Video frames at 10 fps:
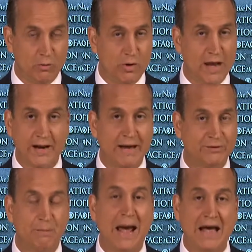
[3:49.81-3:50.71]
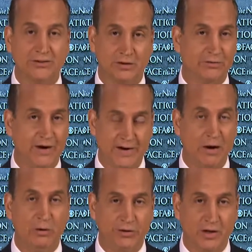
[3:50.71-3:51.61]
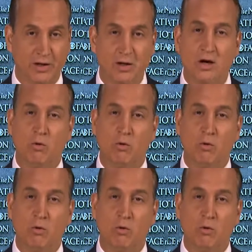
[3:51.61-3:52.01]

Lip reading: We're not going to have to pass it to find out what's in it.